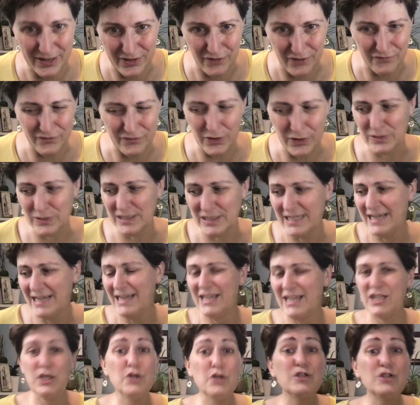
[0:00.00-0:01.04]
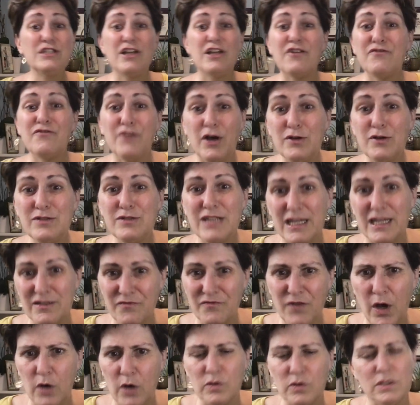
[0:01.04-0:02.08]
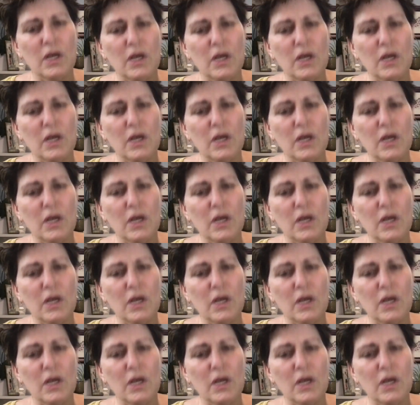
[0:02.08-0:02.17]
their phones, use their phones as phones.